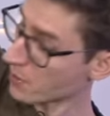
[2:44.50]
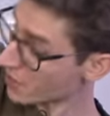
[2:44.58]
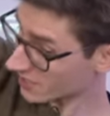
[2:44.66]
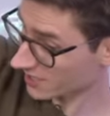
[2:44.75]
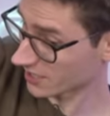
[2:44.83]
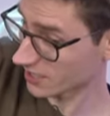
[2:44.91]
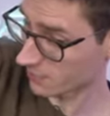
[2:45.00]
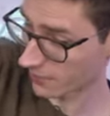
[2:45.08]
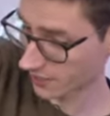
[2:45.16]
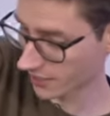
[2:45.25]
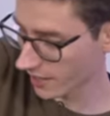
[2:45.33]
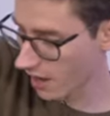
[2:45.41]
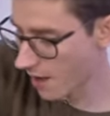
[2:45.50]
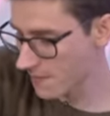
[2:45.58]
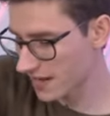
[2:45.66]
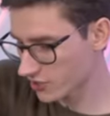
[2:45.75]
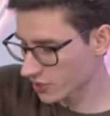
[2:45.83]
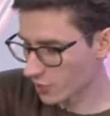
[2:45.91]
Personally speaking, I'm
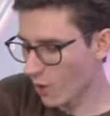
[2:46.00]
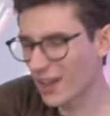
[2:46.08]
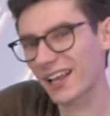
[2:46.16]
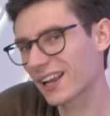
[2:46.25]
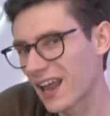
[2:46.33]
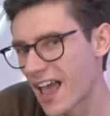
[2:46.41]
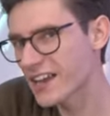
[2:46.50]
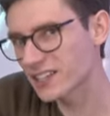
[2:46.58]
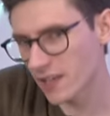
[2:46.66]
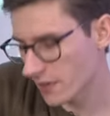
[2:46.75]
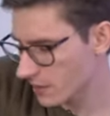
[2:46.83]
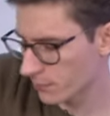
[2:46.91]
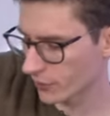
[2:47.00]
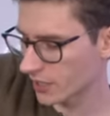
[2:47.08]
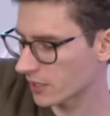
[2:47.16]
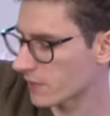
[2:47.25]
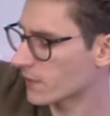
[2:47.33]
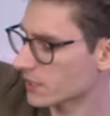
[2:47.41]
actually quite glad that they're
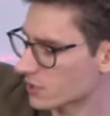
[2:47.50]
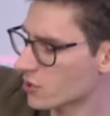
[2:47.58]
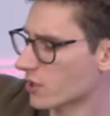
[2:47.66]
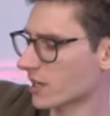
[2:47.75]
bringing in this new